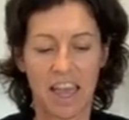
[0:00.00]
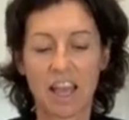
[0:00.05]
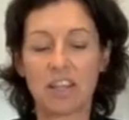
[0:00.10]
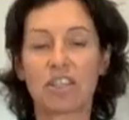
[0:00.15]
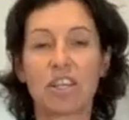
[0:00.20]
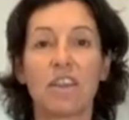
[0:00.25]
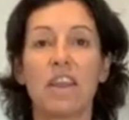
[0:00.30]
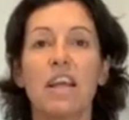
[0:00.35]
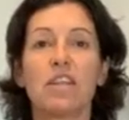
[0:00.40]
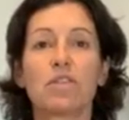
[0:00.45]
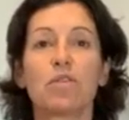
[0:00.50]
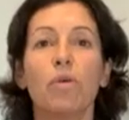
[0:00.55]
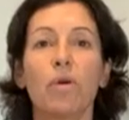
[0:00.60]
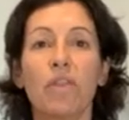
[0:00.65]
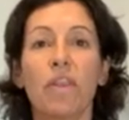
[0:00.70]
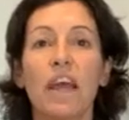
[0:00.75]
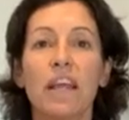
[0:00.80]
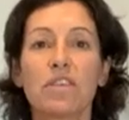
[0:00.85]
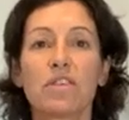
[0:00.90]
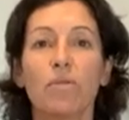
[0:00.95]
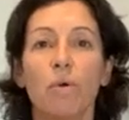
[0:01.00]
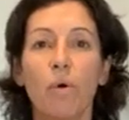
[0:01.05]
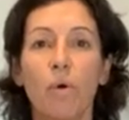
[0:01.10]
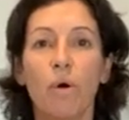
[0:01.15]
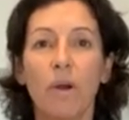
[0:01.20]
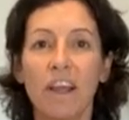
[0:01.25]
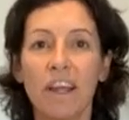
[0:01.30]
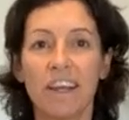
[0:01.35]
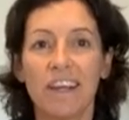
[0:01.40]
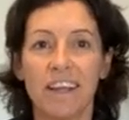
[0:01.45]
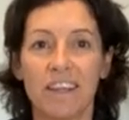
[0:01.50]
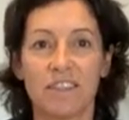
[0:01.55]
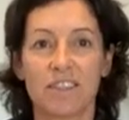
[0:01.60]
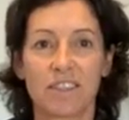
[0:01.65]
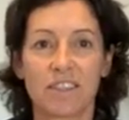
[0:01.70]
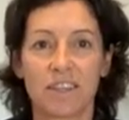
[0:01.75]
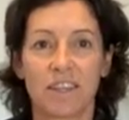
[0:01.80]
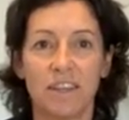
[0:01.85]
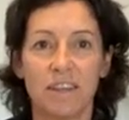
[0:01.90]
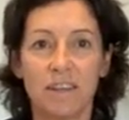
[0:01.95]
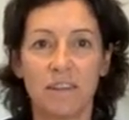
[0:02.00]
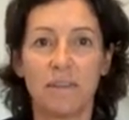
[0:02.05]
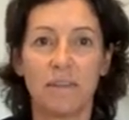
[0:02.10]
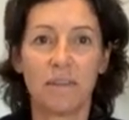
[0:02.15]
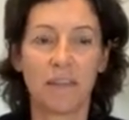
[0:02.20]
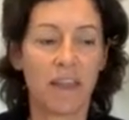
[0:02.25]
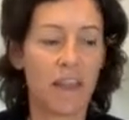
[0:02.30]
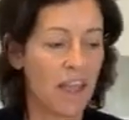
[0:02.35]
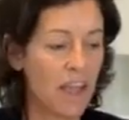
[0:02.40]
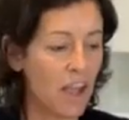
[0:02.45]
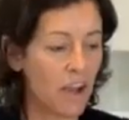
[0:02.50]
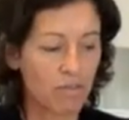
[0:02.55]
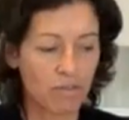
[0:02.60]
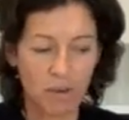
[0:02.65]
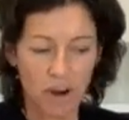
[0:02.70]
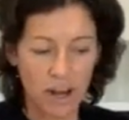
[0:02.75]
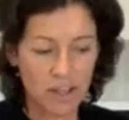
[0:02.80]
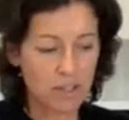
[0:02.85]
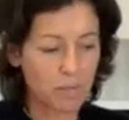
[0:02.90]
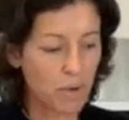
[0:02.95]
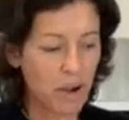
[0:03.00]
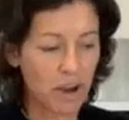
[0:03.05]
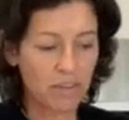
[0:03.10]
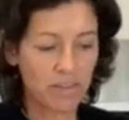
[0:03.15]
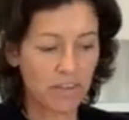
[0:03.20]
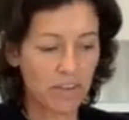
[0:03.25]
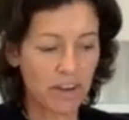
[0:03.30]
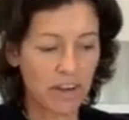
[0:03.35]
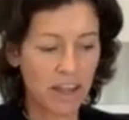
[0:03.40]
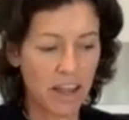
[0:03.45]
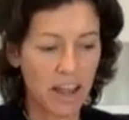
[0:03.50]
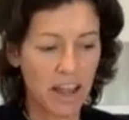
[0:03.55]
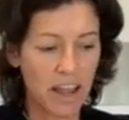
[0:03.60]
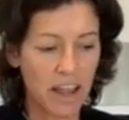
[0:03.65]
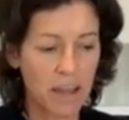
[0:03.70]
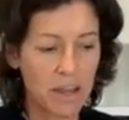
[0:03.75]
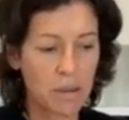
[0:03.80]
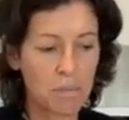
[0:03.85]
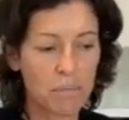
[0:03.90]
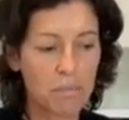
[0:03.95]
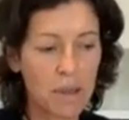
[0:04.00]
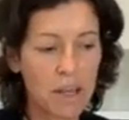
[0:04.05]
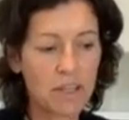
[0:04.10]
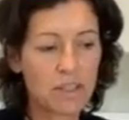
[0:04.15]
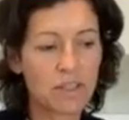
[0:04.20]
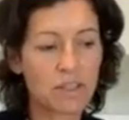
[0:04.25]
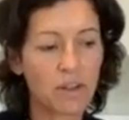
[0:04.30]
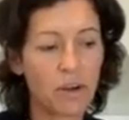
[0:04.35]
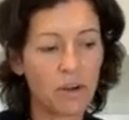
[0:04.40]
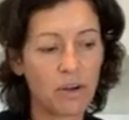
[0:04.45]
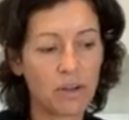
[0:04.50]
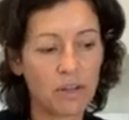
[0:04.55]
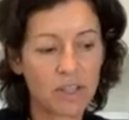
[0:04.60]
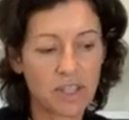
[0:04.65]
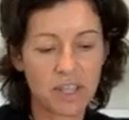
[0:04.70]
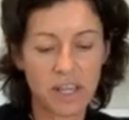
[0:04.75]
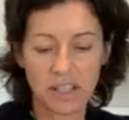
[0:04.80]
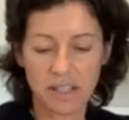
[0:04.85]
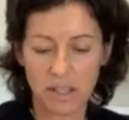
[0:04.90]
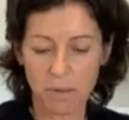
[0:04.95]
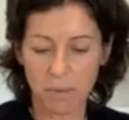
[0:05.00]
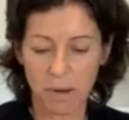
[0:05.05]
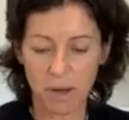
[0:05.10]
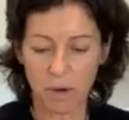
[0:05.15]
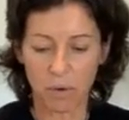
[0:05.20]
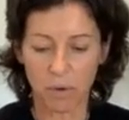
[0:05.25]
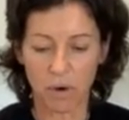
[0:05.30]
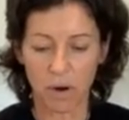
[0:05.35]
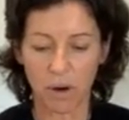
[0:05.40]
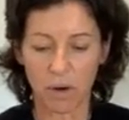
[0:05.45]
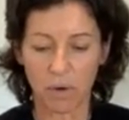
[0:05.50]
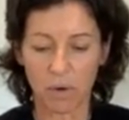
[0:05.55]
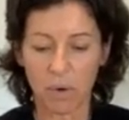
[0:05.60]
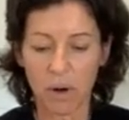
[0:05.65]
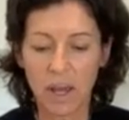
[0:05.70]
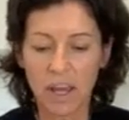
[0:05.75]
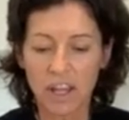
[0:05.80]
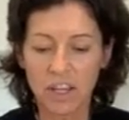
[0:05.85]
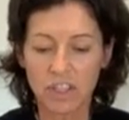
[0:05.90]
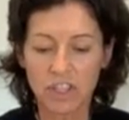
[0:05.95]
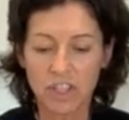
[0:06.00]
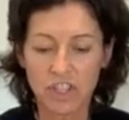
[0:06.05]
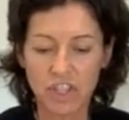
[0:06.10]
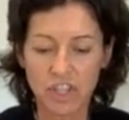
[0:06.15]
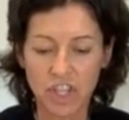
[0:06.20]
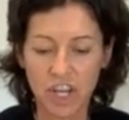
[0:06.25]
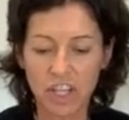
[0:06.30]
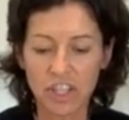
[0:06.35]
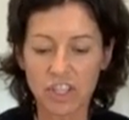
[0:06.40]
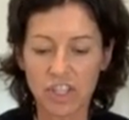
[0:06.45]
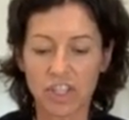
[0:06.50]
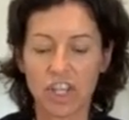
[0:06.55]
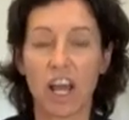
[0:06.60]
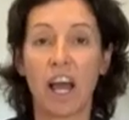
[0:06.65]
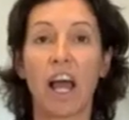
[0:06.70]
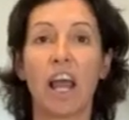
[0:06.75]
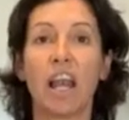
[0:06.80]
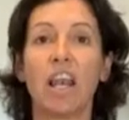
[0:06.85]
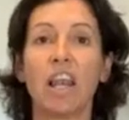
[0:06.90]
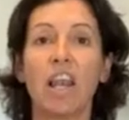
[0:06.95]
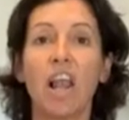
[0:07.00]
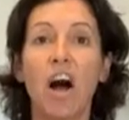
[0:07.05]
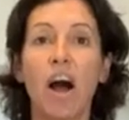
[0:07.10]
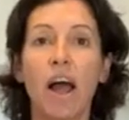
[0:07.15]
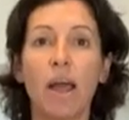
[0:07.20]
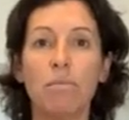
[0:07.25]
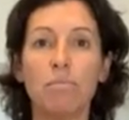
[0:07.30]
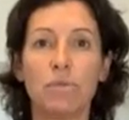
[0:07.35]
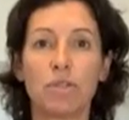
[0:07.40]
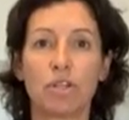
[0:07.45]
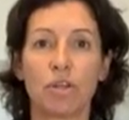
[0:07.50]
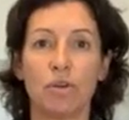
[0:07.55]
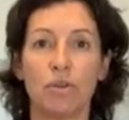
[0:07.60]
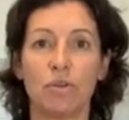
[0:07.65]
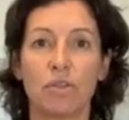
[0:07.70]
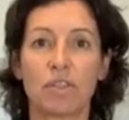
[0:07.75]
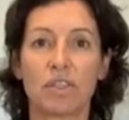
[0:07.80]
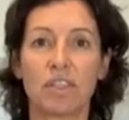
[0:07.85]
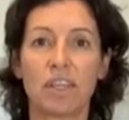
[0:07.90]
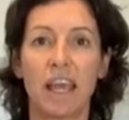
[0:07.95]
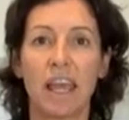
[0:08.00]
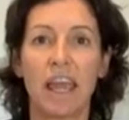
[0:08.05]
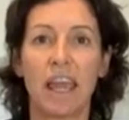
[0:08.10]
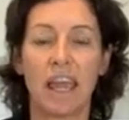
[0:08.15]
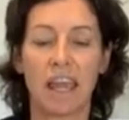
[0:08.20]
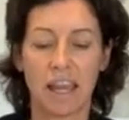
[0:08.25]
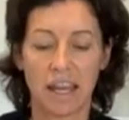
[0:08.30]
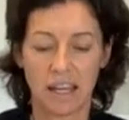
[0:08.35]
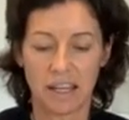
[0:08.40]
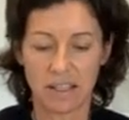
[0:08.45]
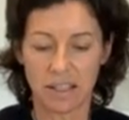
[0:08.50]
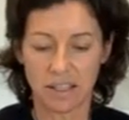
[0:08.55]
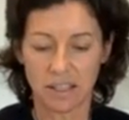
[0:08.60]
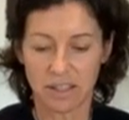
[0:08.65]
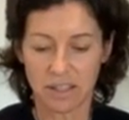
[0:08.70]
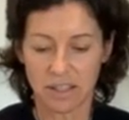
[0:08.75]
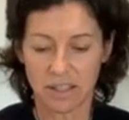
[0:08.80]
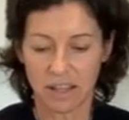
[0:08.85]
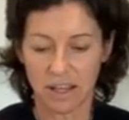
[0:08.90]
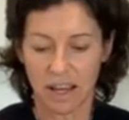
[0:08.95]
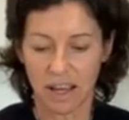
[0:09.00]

And so that's all it is. Rice wine vinegar, miso, sesame oil, ginger, lime juice, and